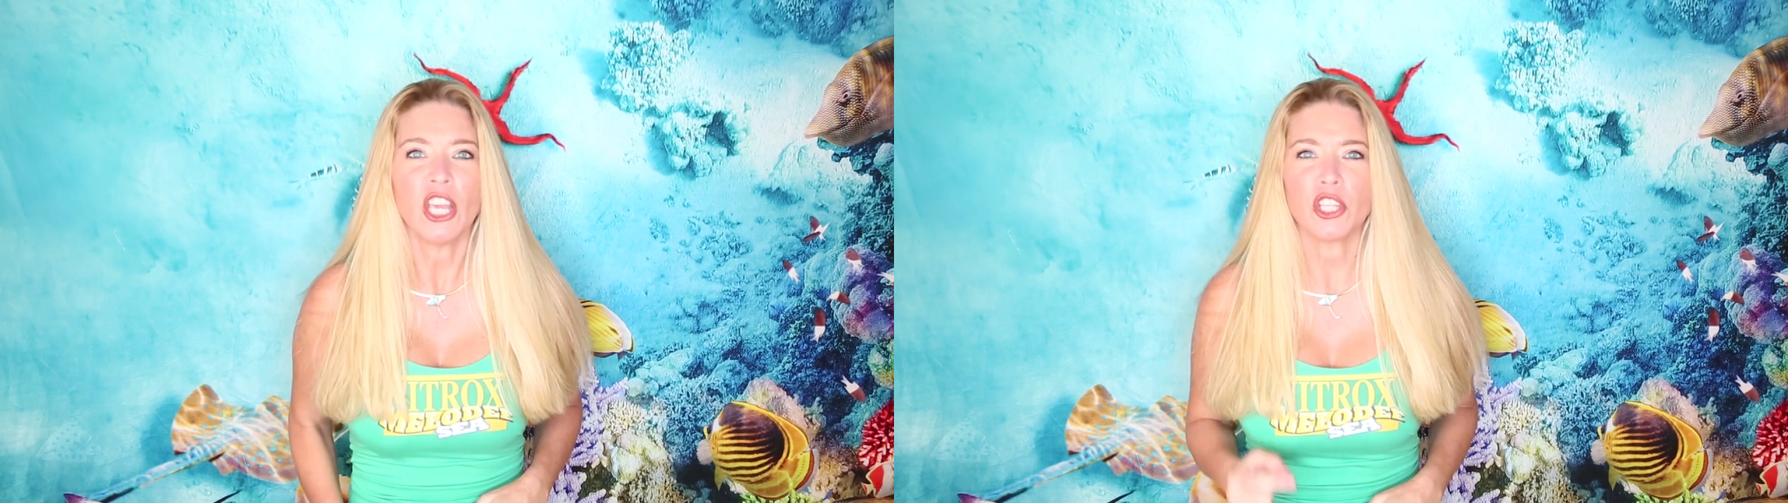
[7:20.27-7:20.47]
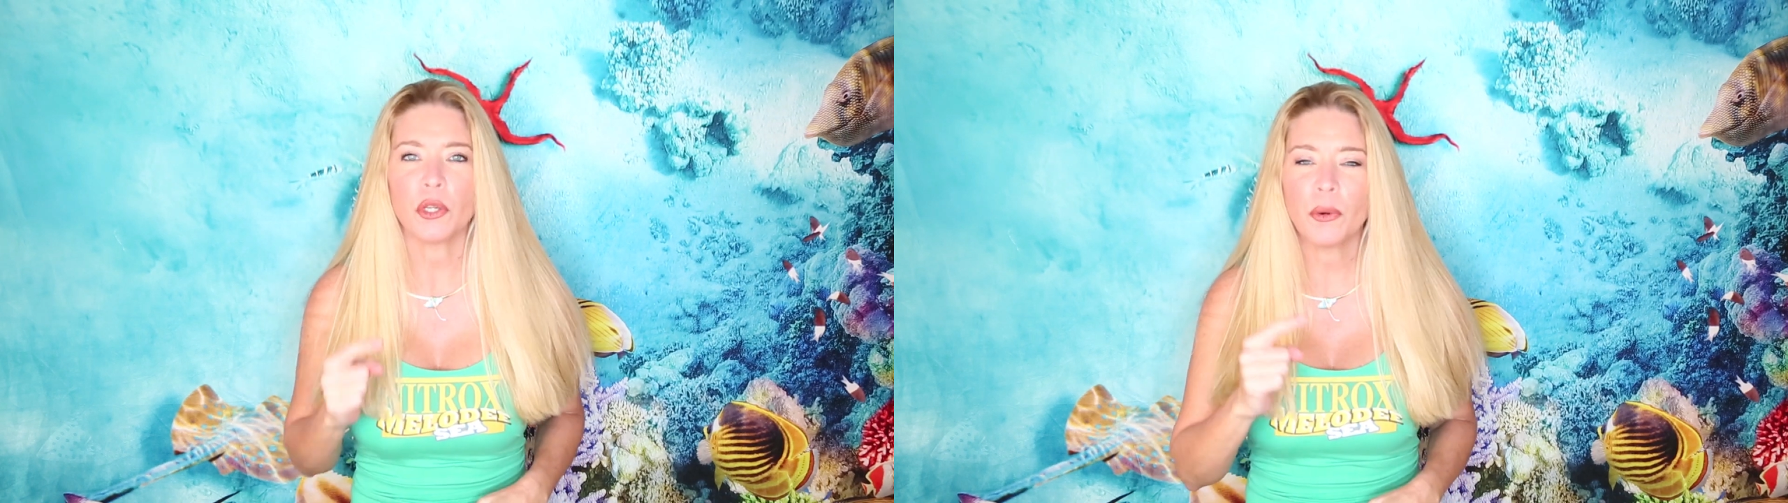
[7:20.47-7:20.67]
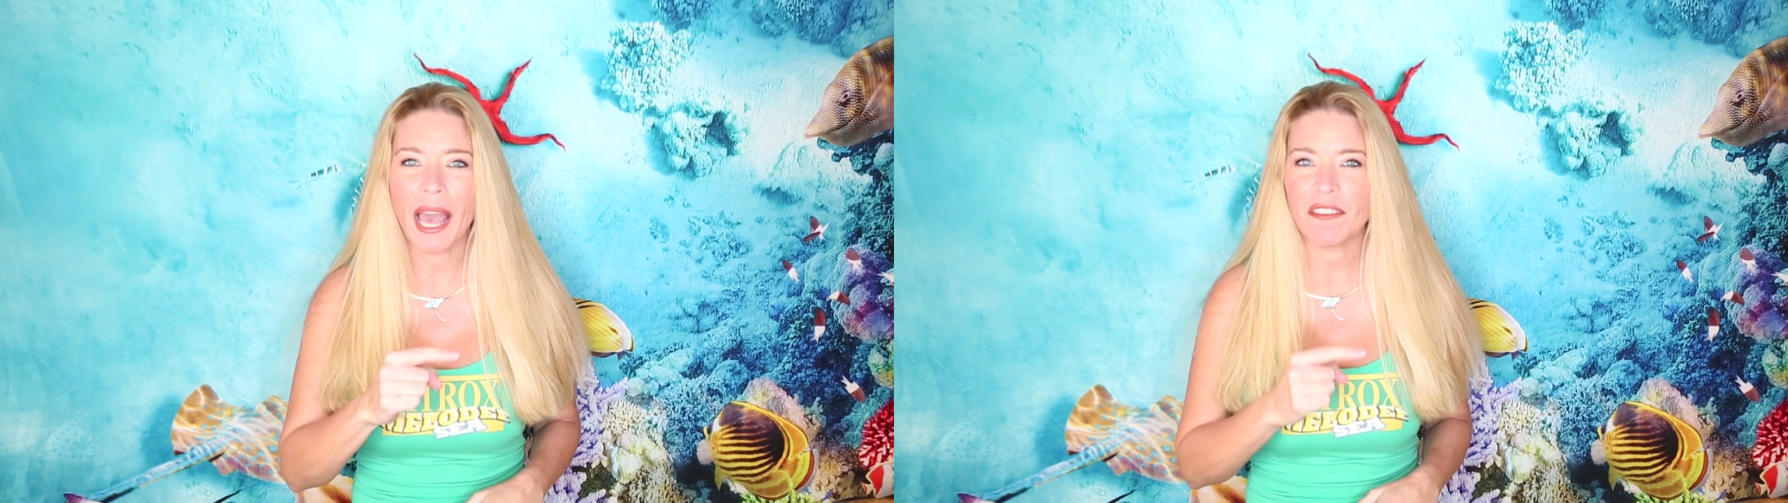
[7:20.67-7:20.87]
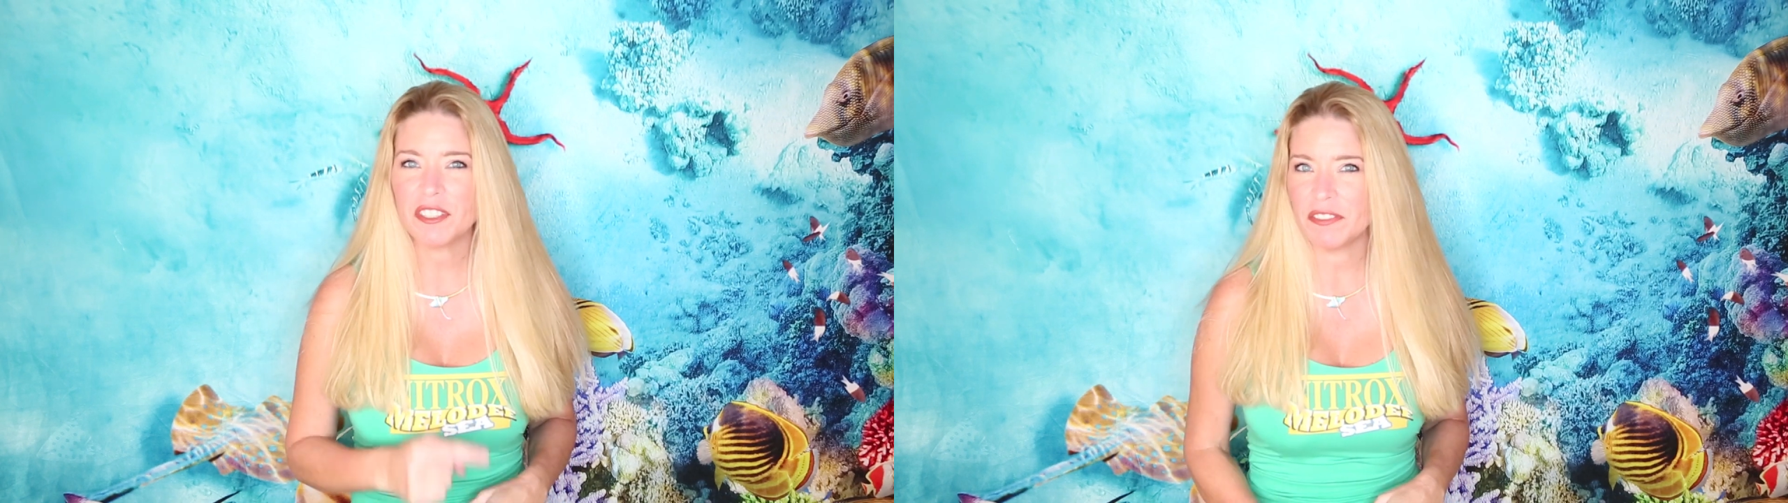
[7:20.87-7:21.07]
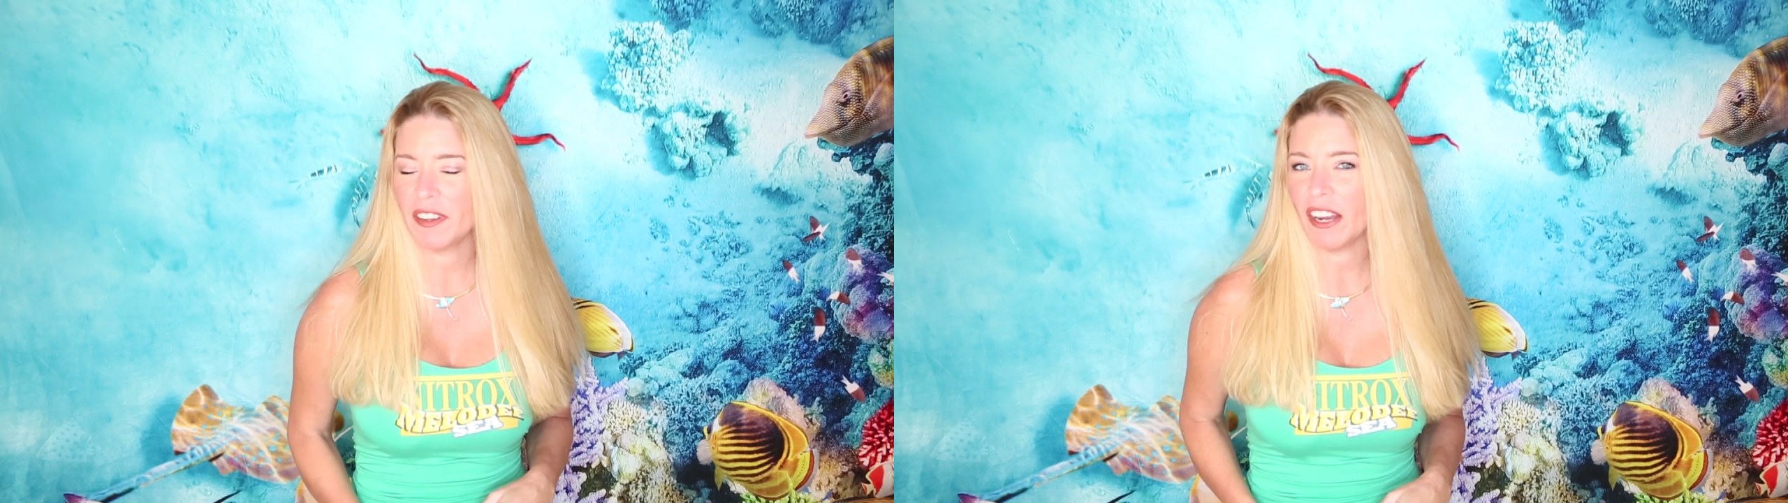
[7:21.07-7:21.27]
you
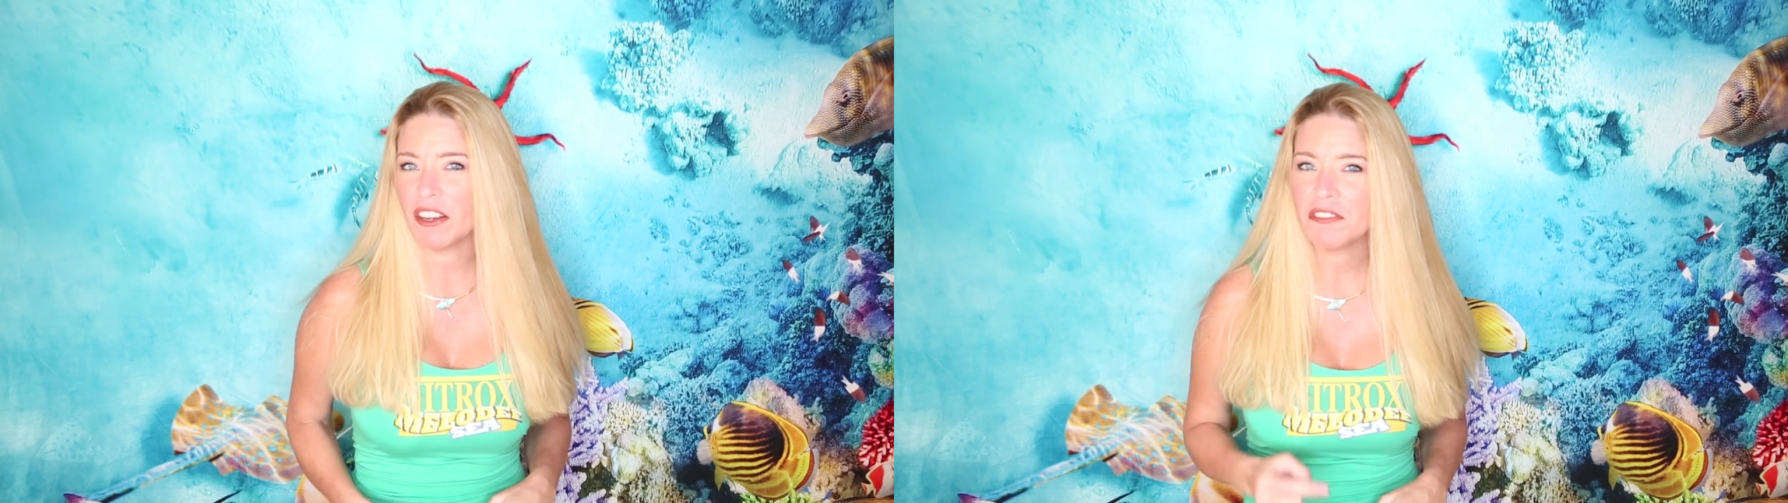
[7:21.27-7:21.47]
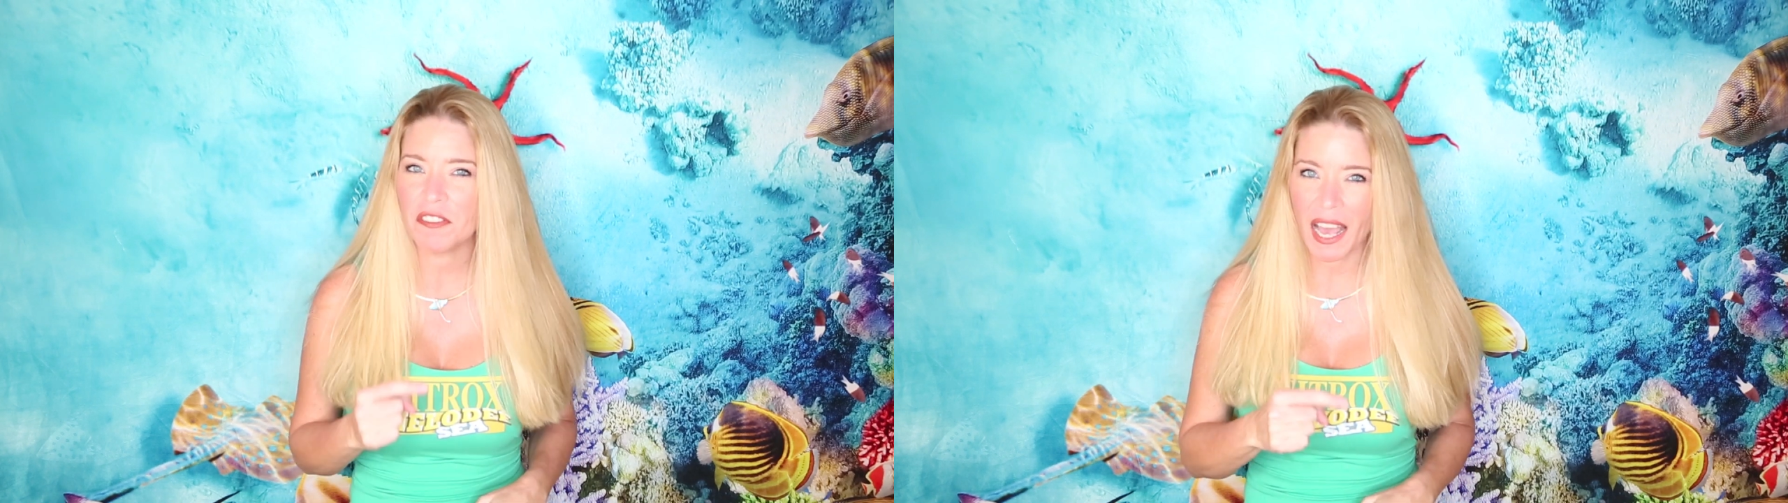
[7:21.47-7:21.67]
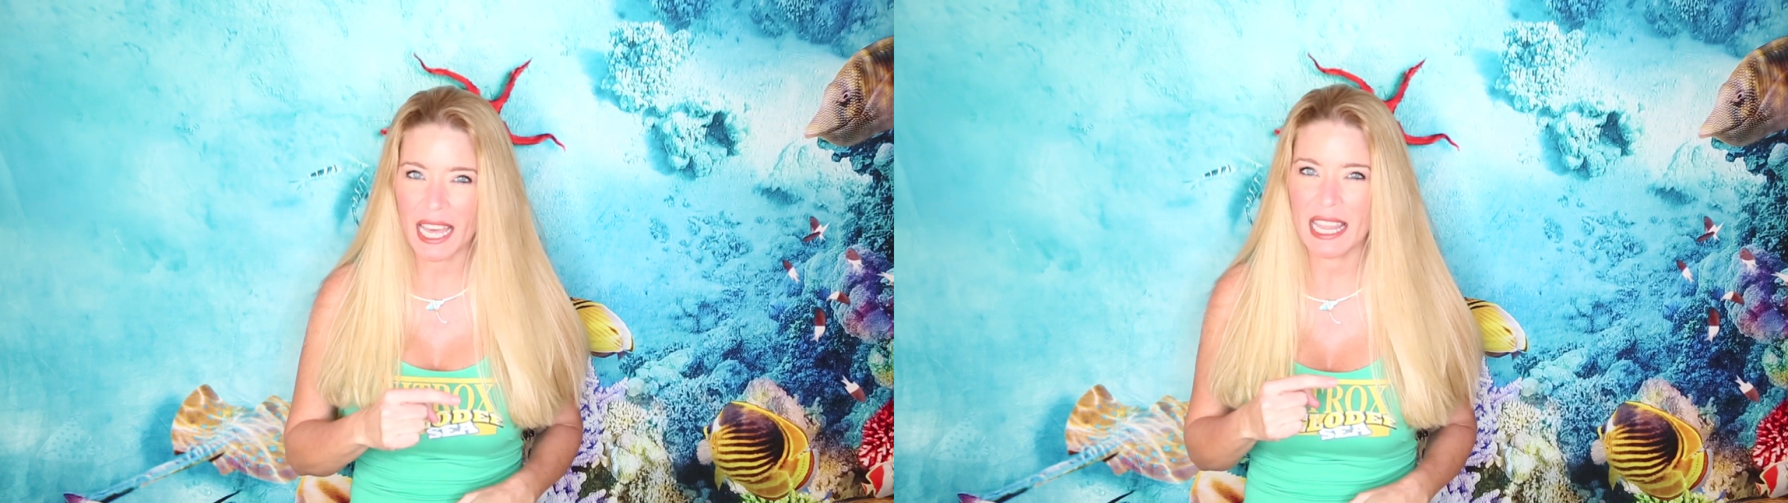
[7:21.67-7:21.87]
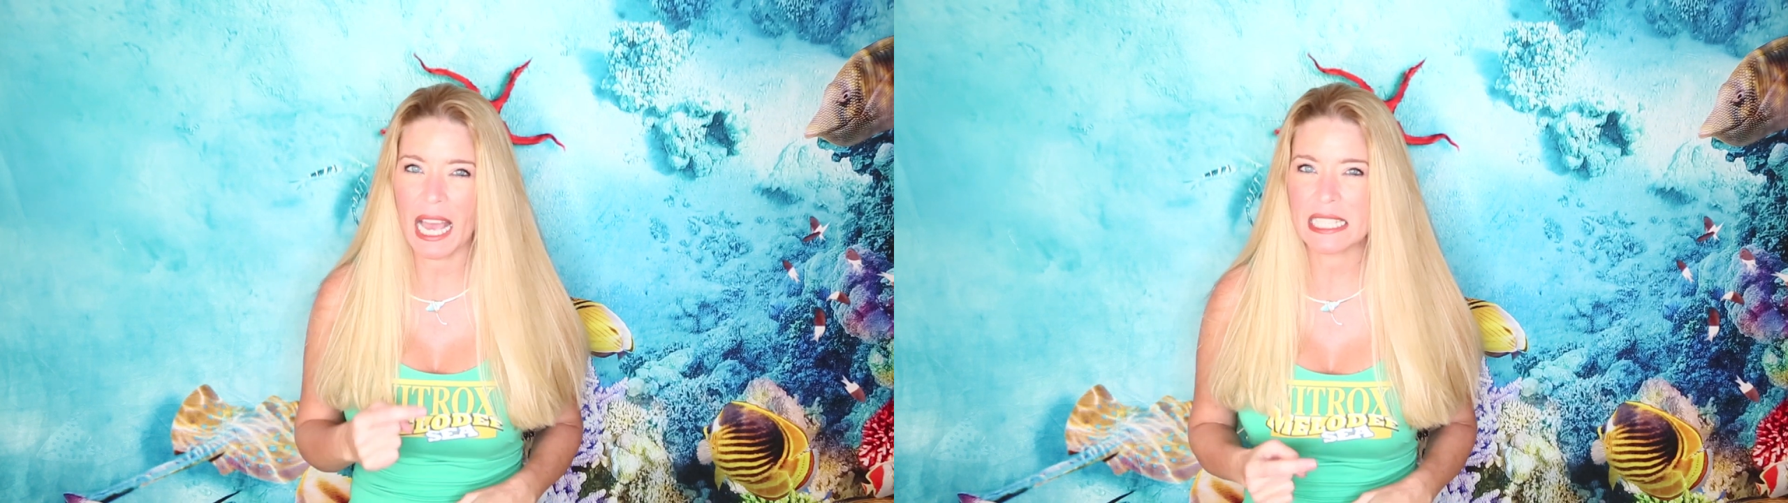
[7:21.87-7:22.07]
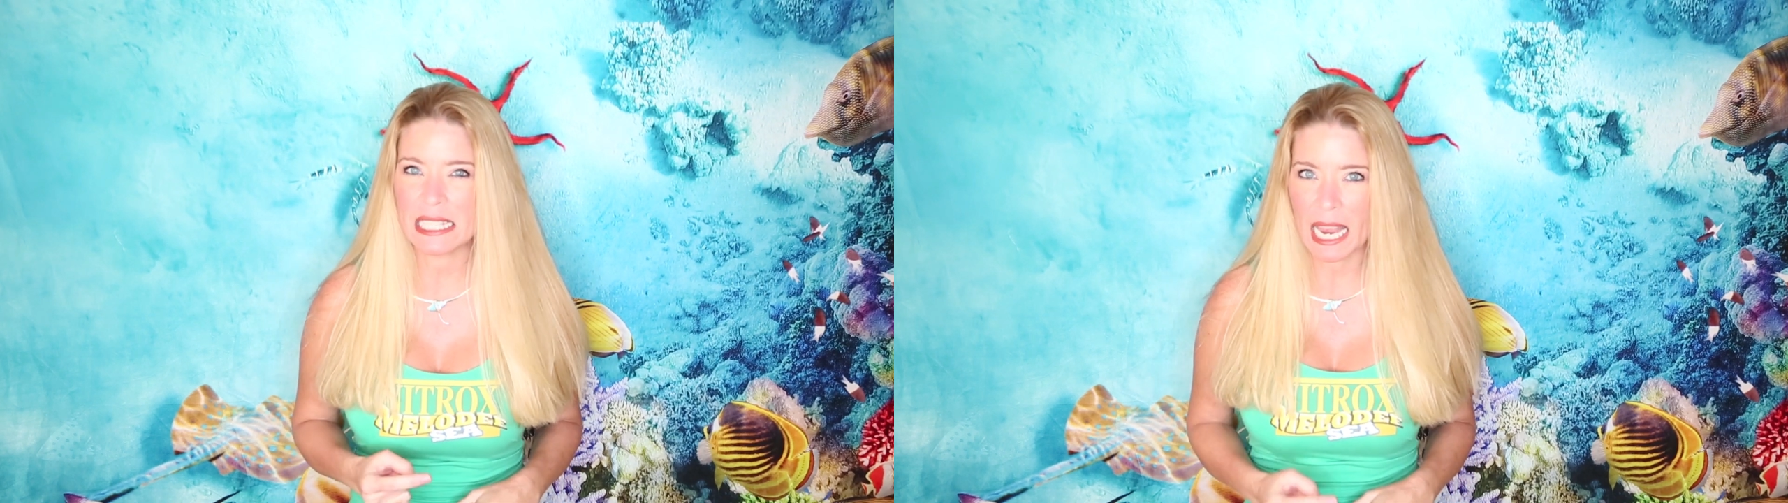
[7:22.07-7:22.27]
have to verify that